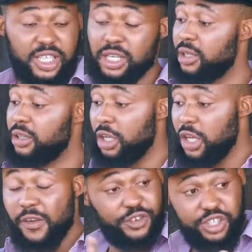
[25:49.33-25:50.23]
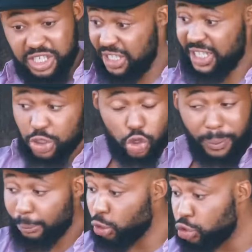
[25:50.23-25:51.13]
See, if this
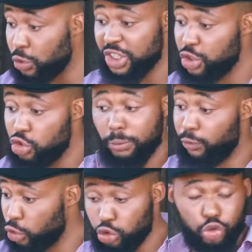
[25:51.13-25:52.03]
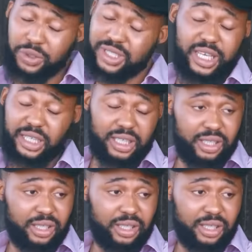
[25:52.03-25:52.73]
job, I'm just doing this job for just doing sake.